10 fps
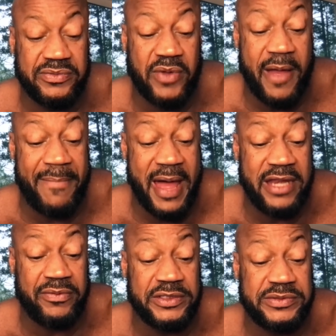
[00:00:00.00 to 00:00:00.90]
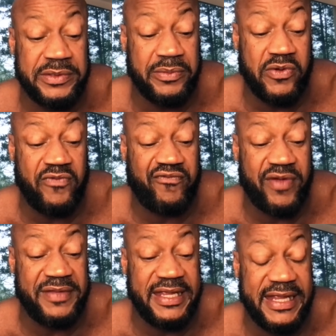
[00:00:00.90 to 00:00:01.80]
A body was removed
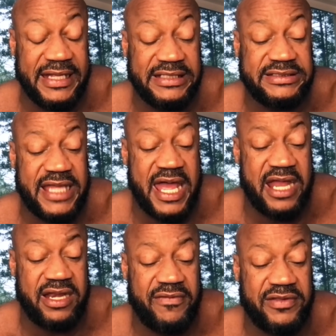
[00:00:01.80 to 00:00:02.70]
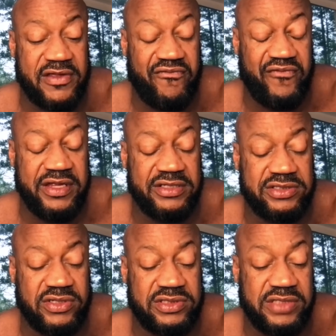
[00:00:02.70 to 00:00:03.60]
from the inside of the convenience
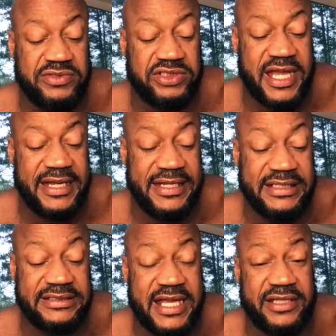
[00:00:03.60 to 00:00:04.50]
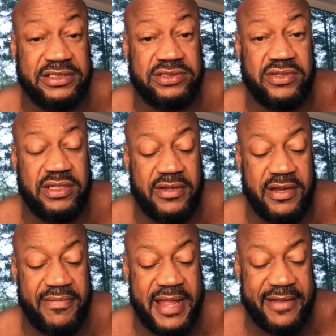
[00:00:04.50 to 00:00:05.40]
store. So he was shot inside the store in
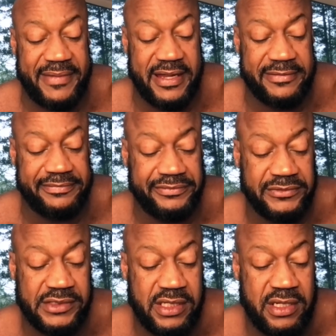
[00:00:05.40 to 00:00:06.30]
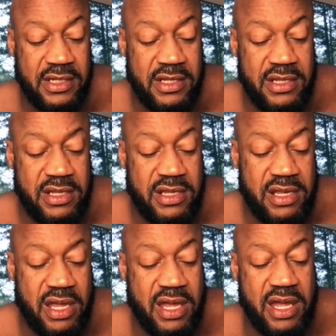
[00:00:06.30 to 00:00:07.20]
a black bed.
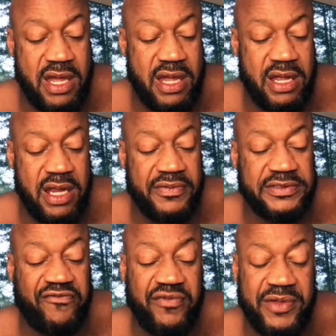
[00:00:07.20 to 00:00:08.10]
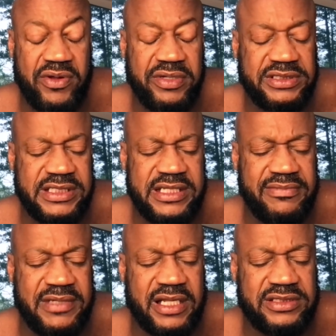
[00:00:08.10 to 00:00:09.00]
It was a familiar
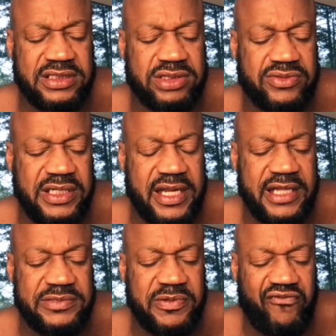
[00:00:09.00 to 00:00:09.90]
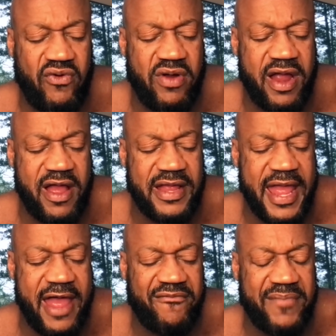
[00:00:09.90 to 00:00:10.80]
scene because just 3 days before, a
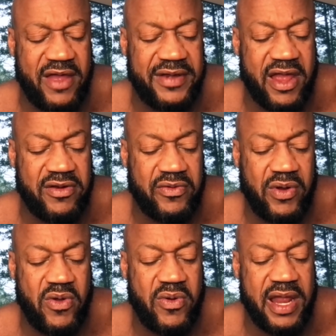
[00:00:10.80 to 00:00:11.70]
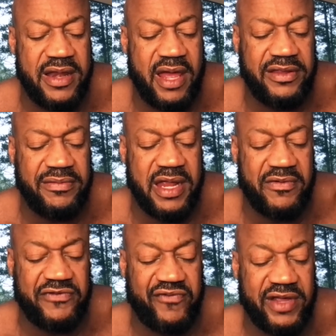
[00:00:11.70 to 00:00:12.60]
half mile down the road, another man
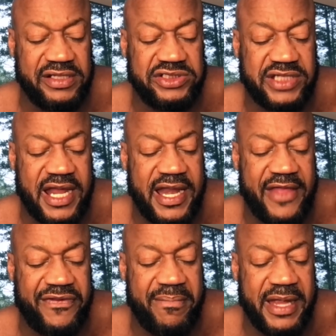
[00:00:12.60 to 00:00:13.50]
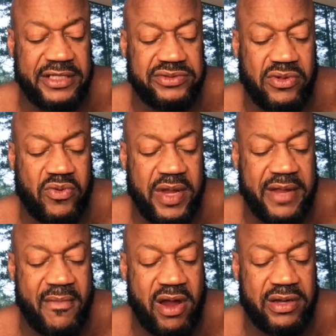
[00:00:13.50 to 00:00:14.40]
was fatally shot at the Metro
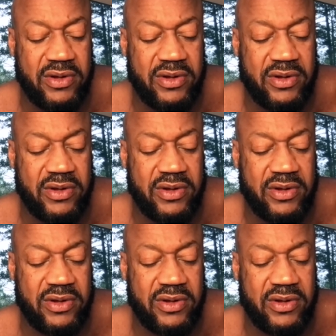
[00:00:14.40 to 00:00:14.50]
Quick Mart